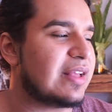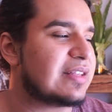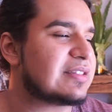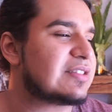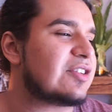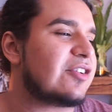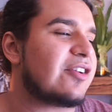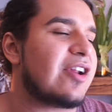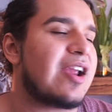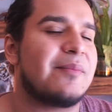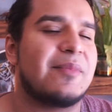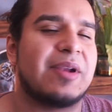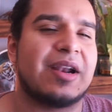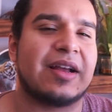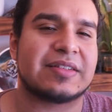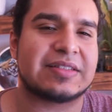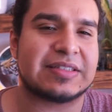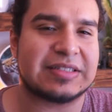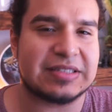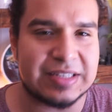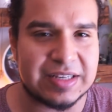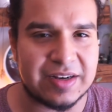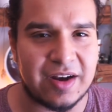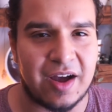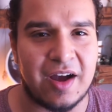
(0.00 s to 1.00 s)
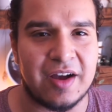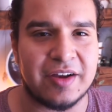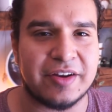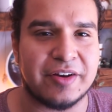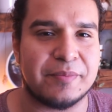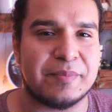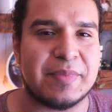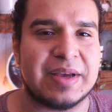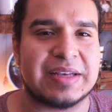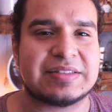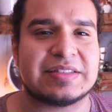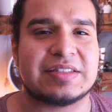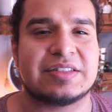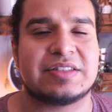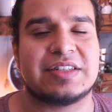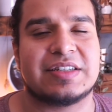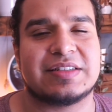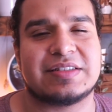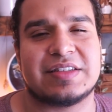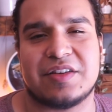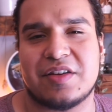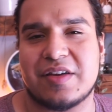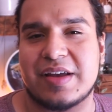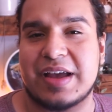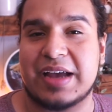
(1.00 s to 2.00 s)
Instagram and I was seeing all your
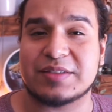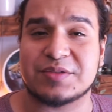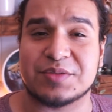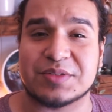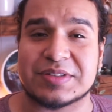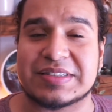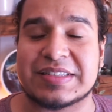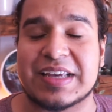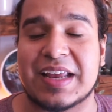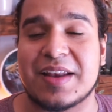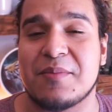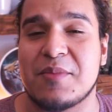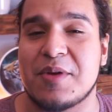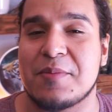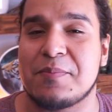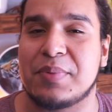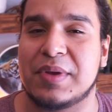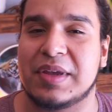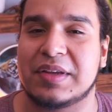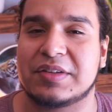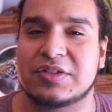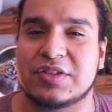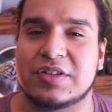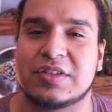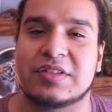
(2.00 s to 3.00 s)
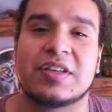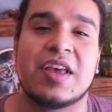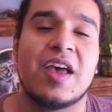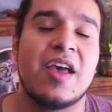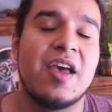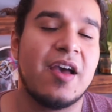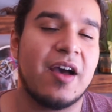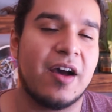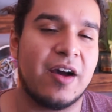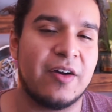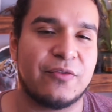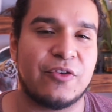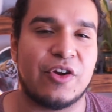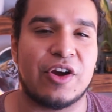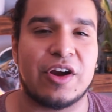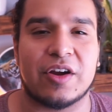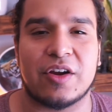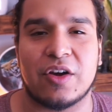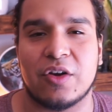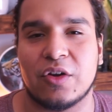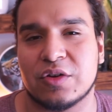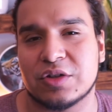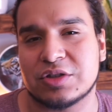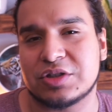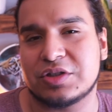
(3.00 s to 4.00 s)
messages and you guys were sending me pictures of your
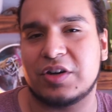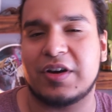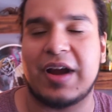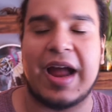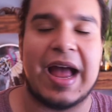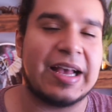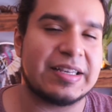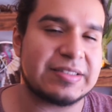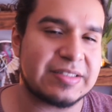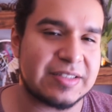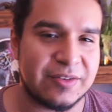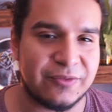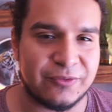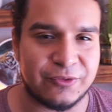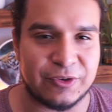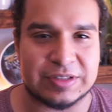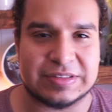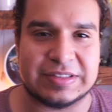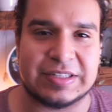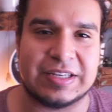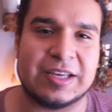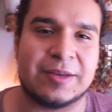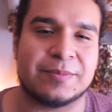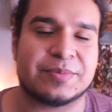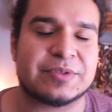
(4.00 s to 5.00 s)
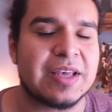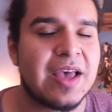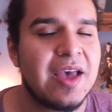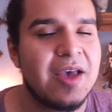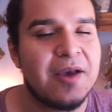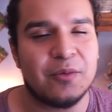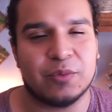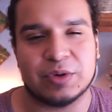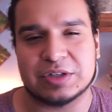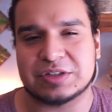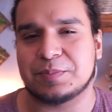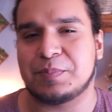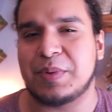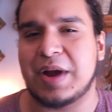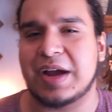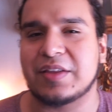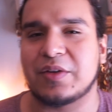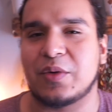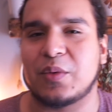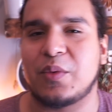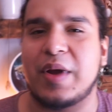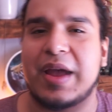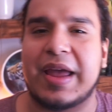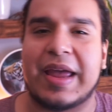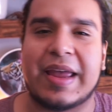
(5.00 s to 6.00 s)
enclosure, asking for tips, which by
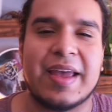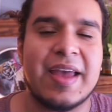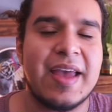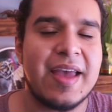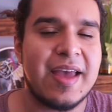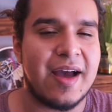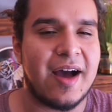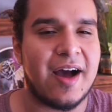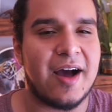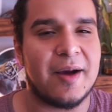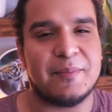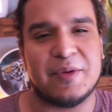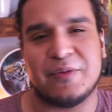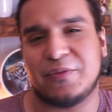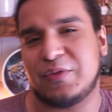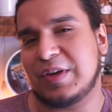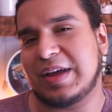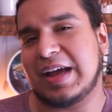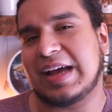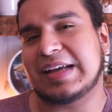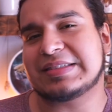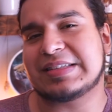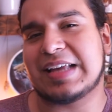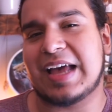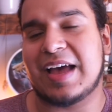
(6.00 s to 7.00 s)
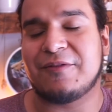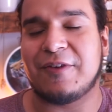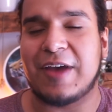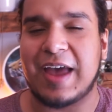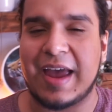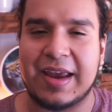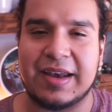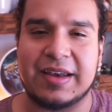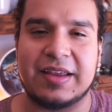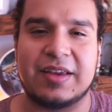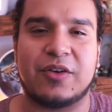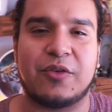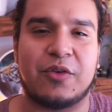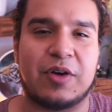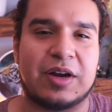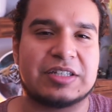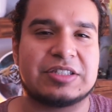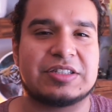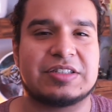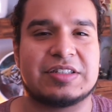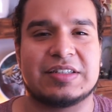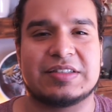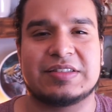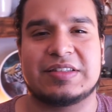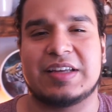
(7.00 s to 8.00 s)
the way, if you guys have any
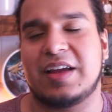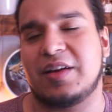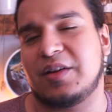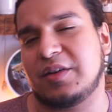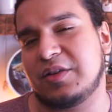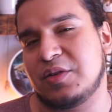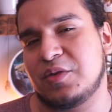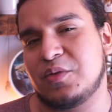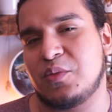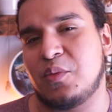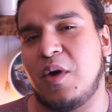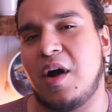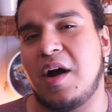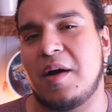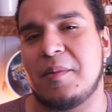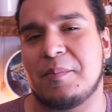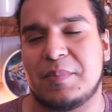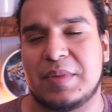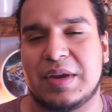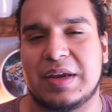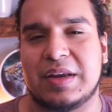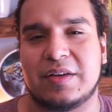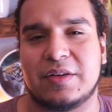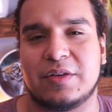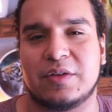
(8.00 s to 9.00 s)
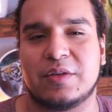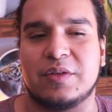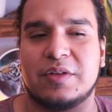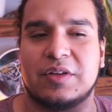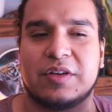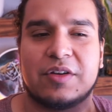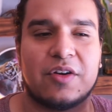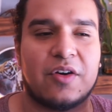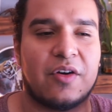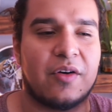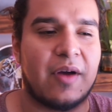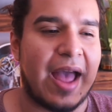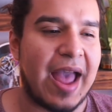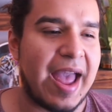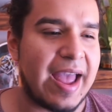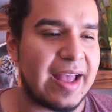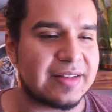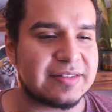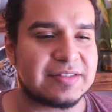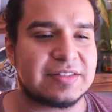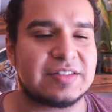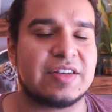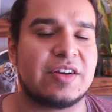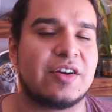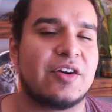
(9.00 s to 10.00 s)
questions that you want me to, you know,
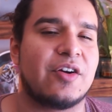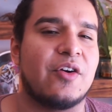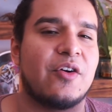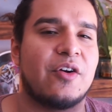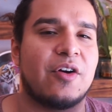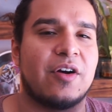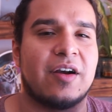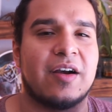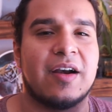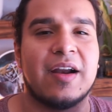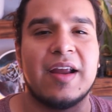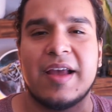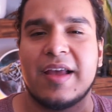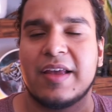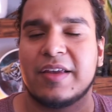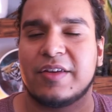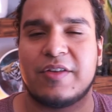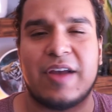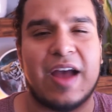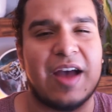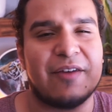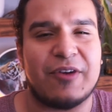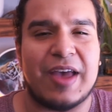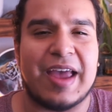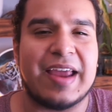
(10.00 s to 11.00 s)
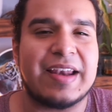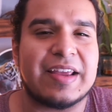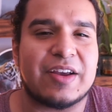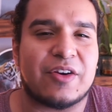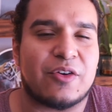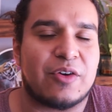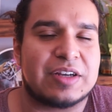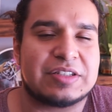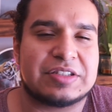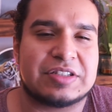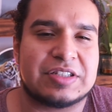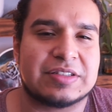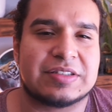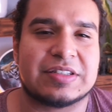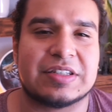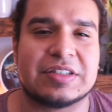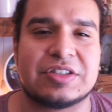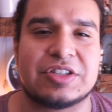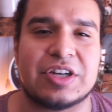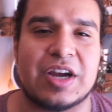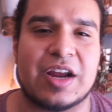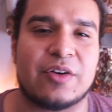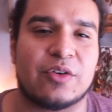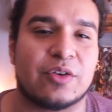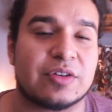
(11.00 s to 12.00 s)
answer, or you have any questions
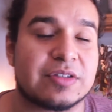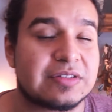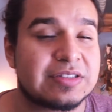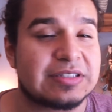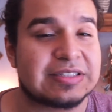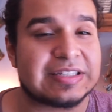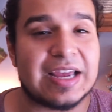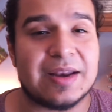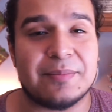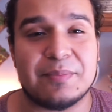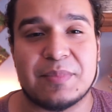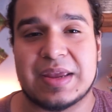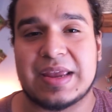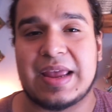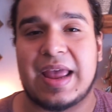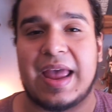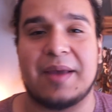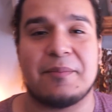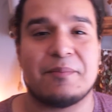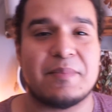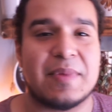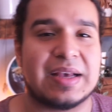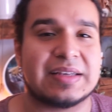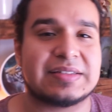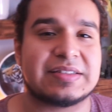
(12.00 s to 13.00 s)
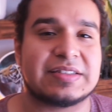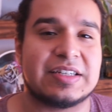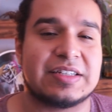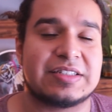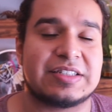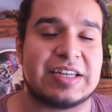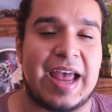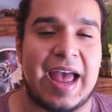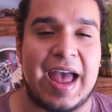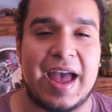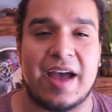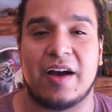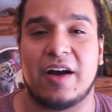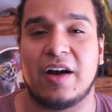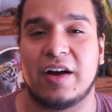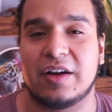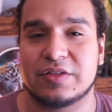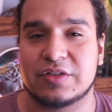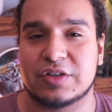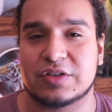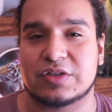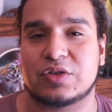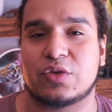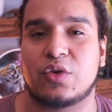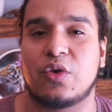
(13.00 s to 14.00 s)
in general, send me a message at
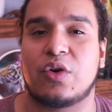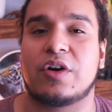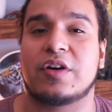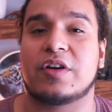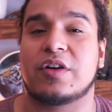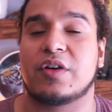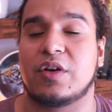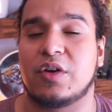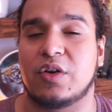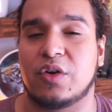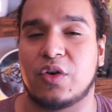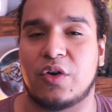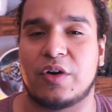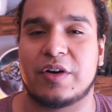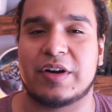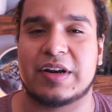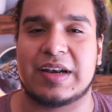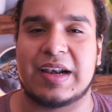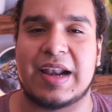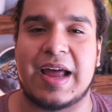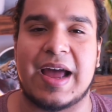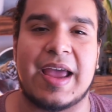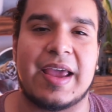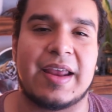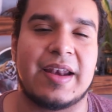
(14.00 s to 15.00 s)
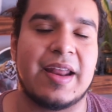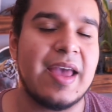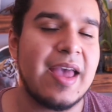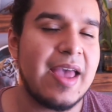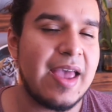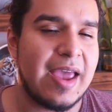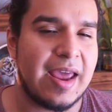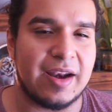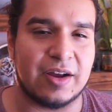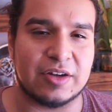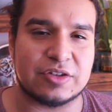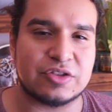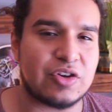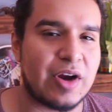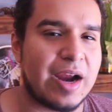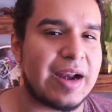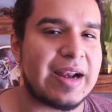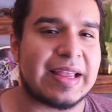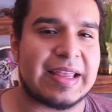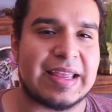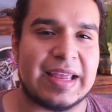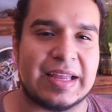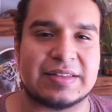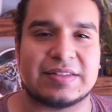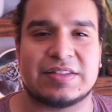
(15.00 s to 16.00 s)
_LordOfLion and I'll try
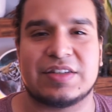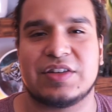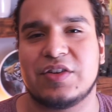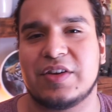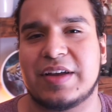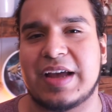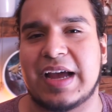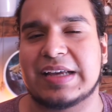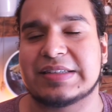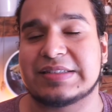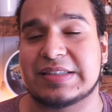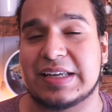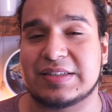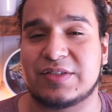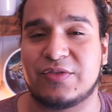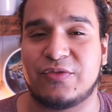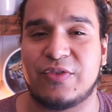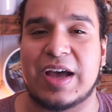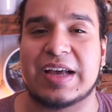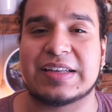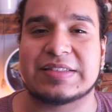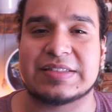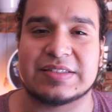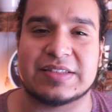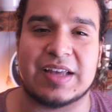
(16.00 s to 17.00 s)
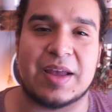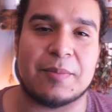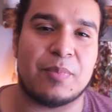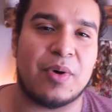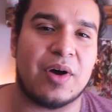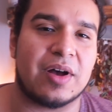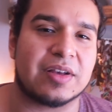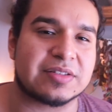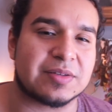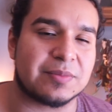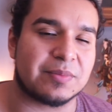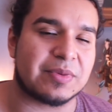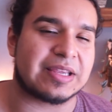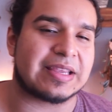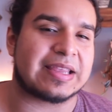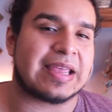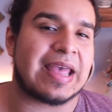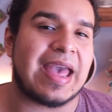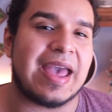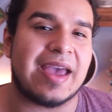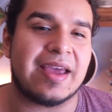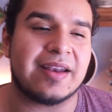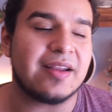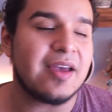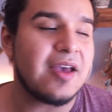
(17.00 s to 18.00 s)
to get to you guys as fast as I possibly
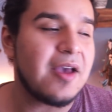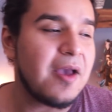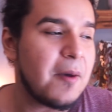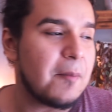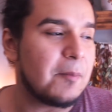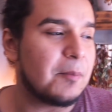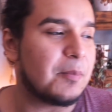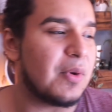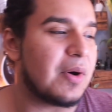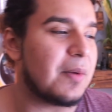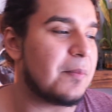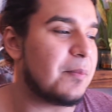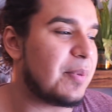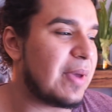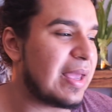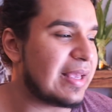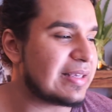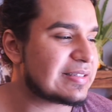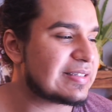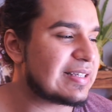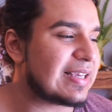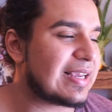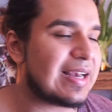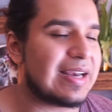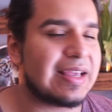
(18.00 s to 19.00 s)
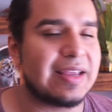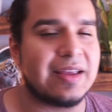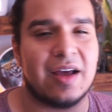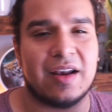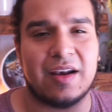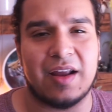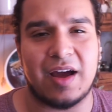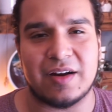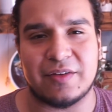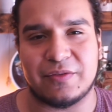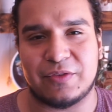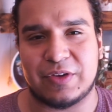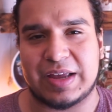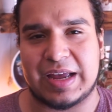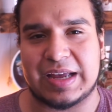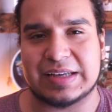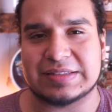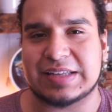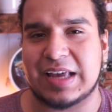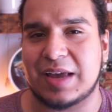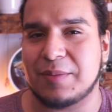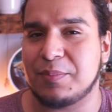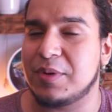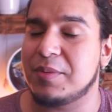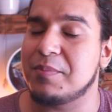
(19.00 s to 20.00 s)
can. But basically, a lot of you
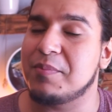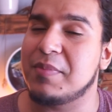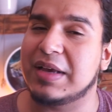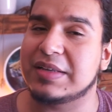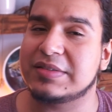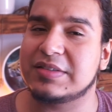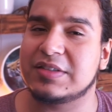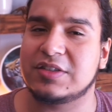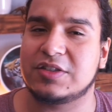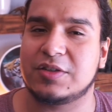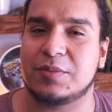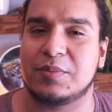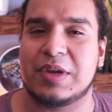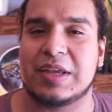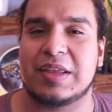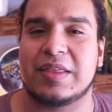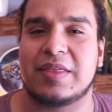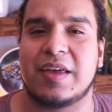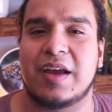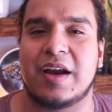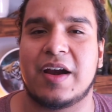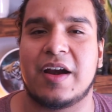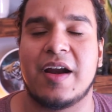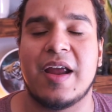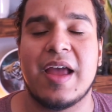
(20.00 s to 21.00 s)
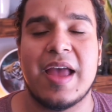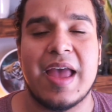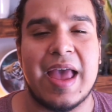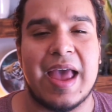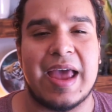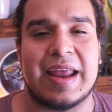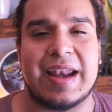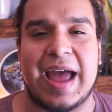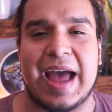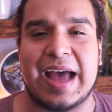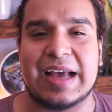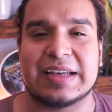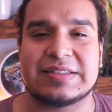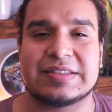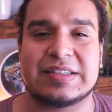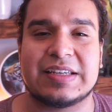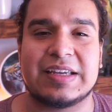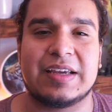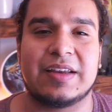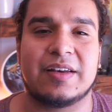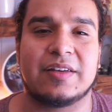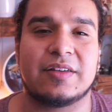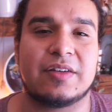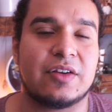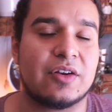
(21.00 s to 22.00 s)
guys have been messaging me there and
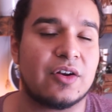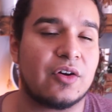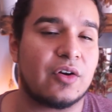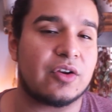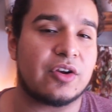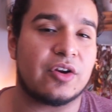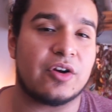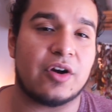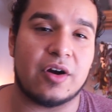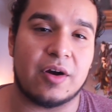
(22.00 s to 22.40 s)
asking, you know,